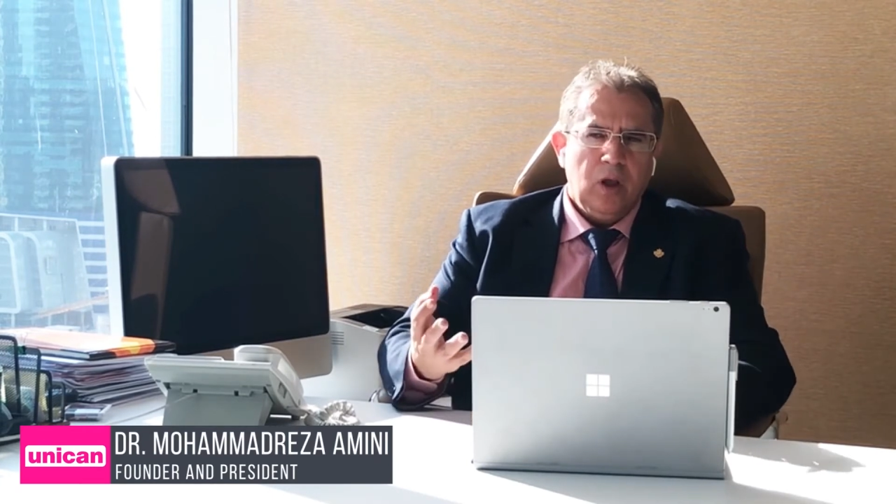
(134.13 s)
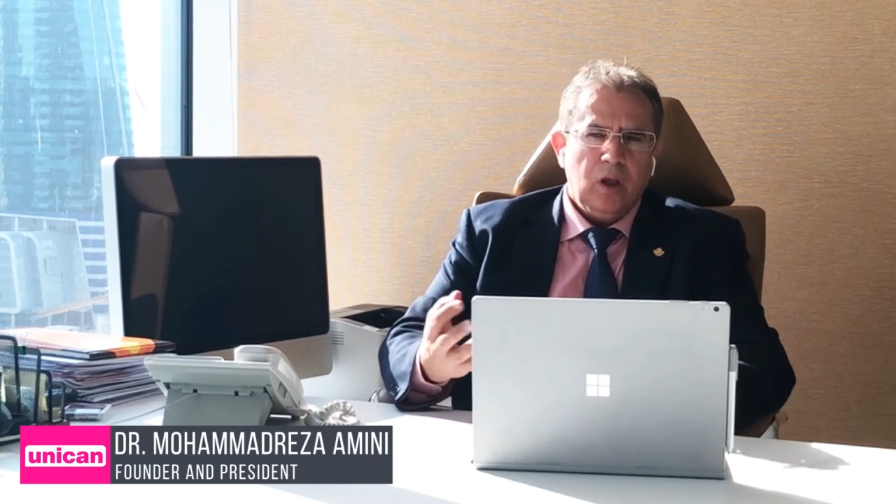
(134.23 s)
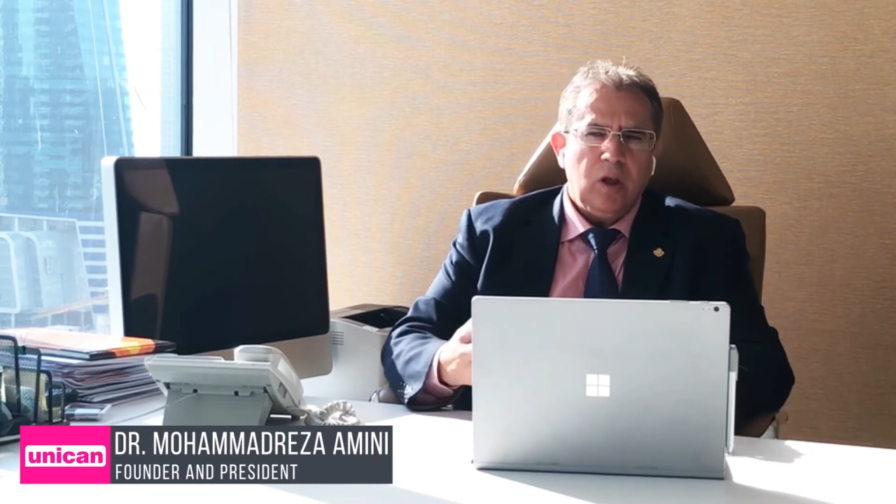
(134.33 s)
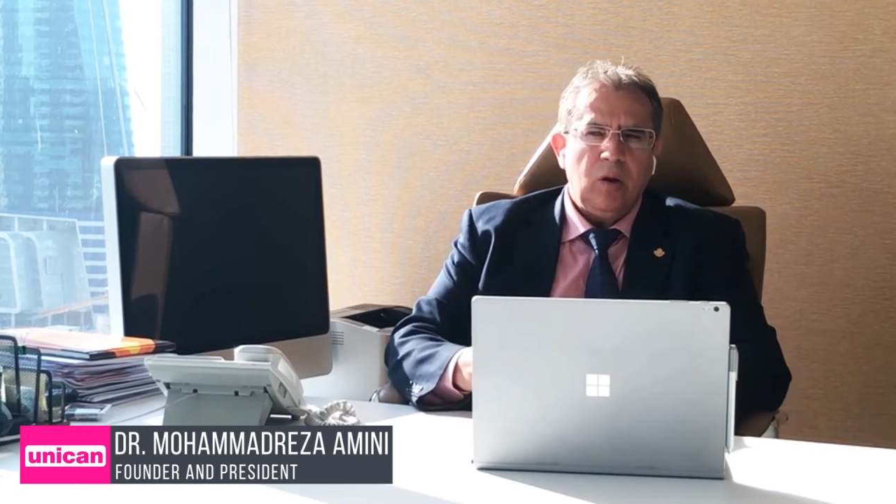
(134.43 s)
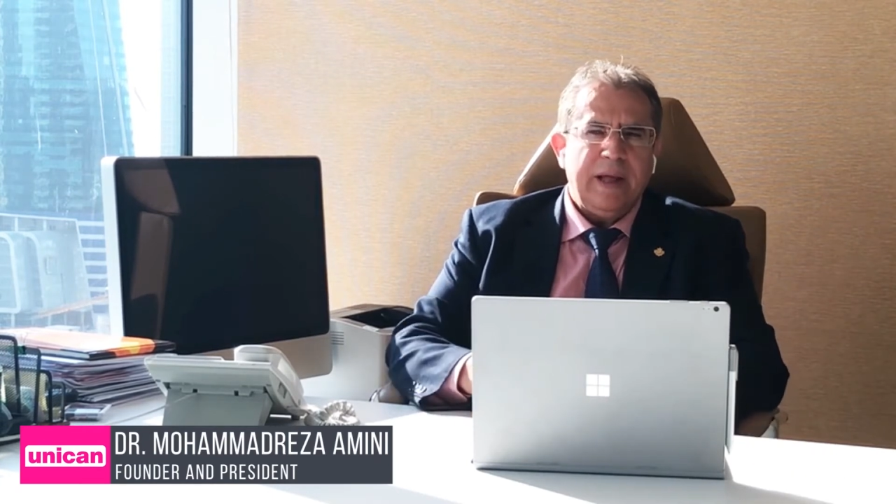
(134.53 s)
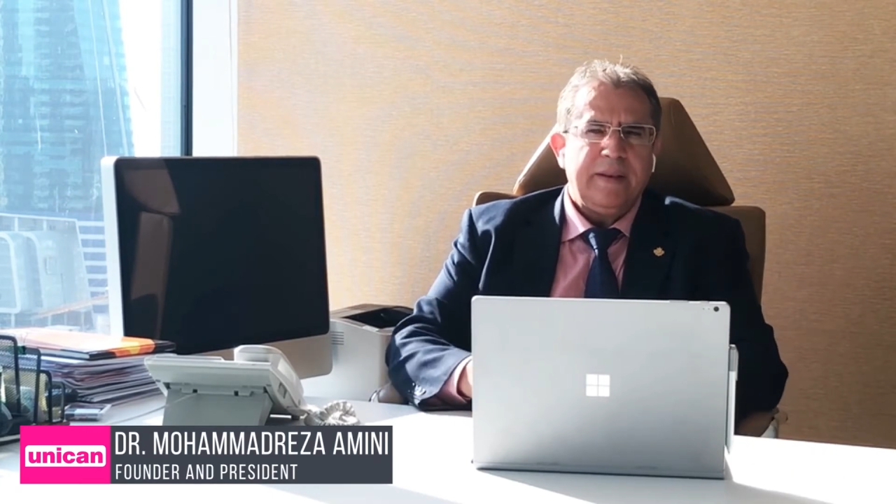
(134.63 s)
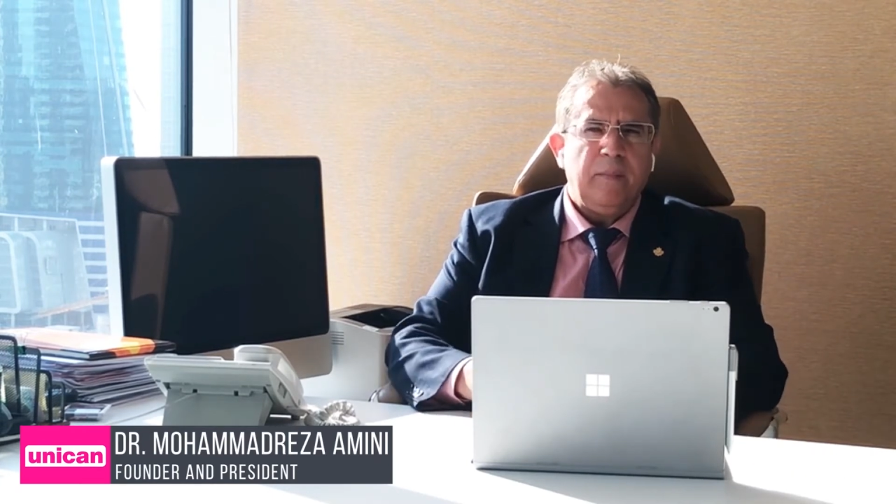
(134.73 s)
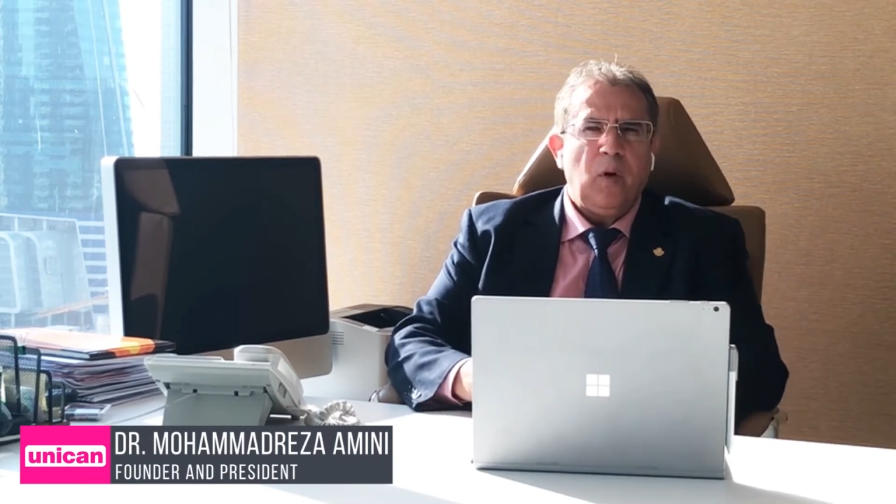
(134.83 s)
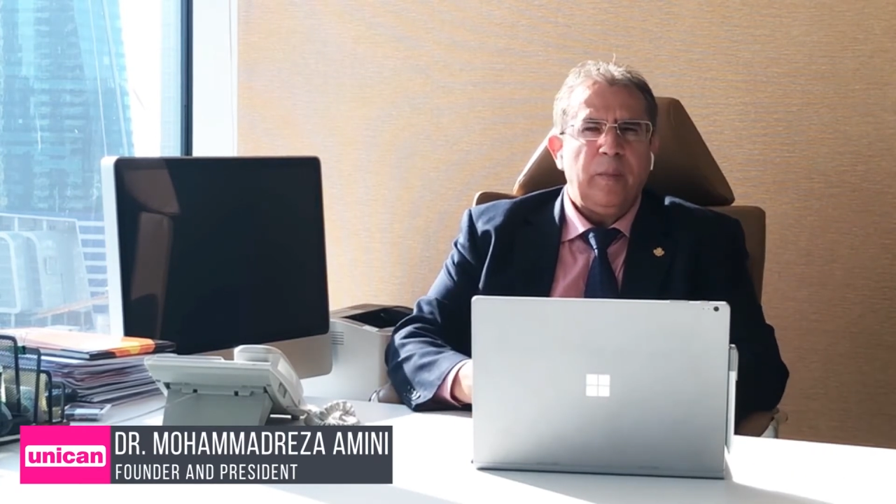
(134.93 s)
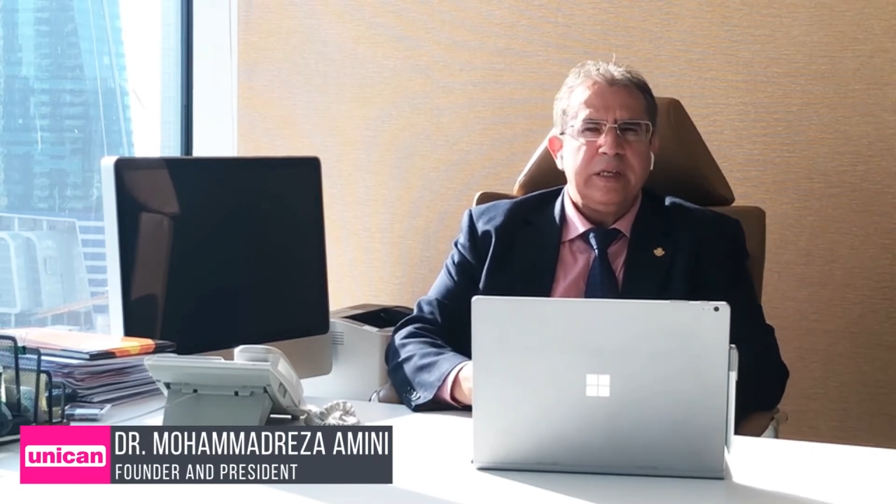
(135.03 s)
You know, at the
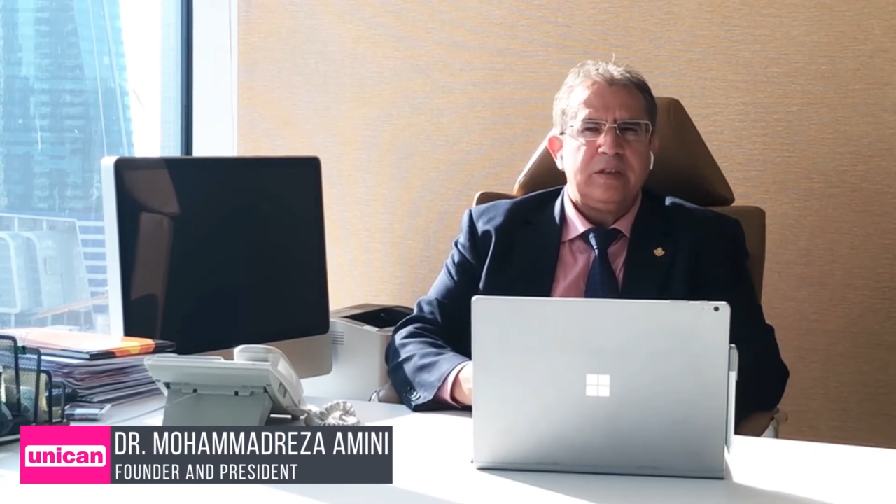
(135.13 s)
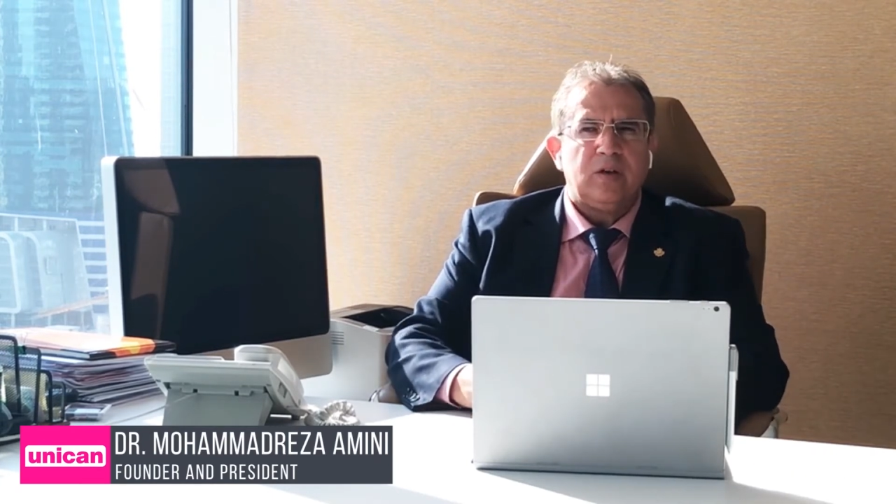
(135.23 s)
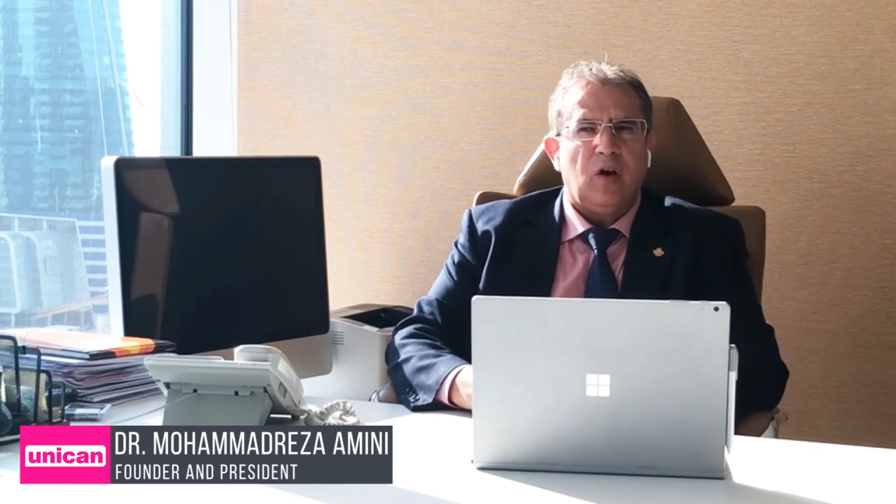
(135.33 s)
moment,